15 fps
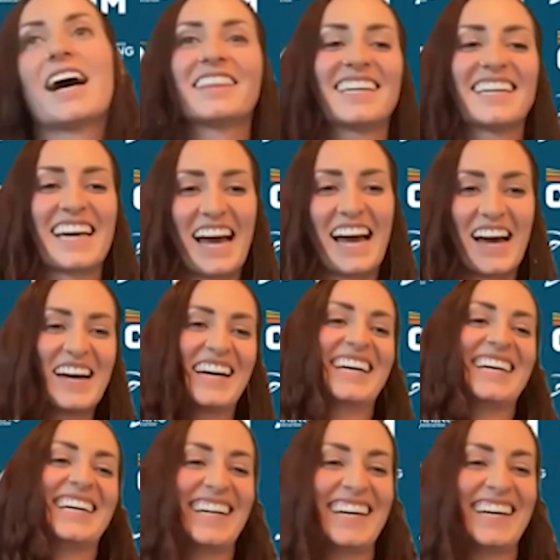I think
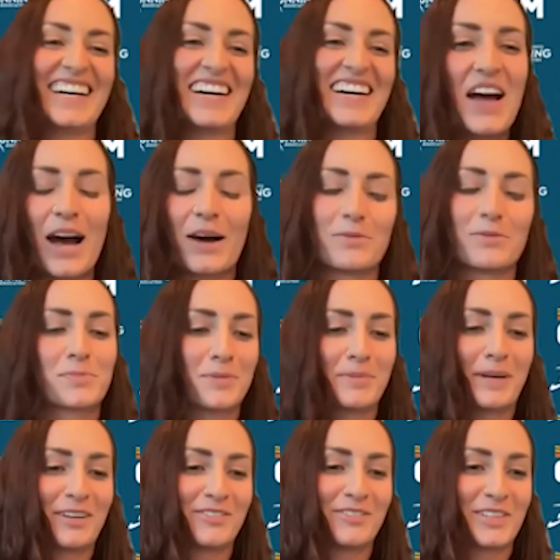I was
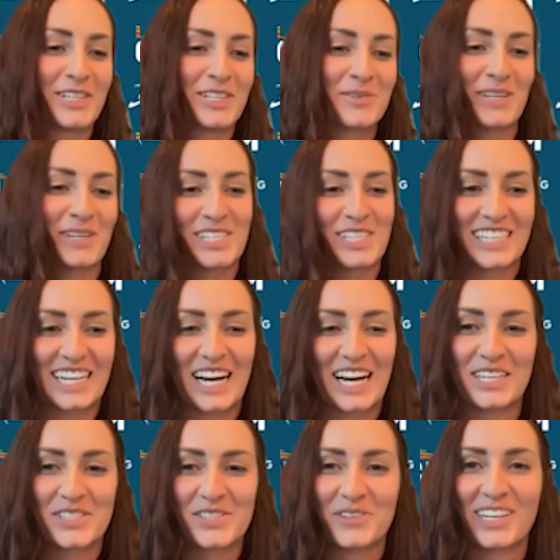prepared for this question, kind
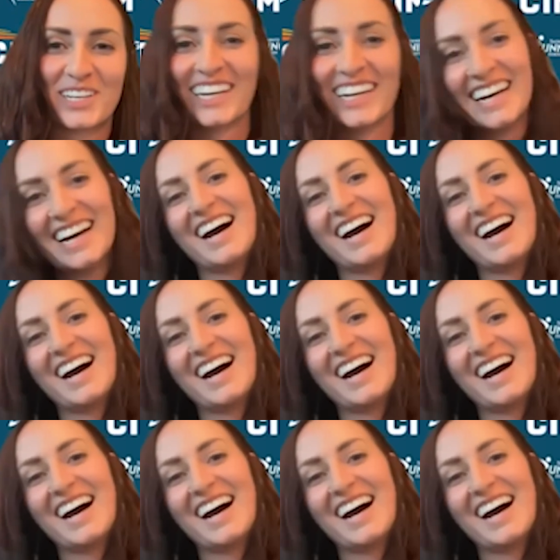of, sort of.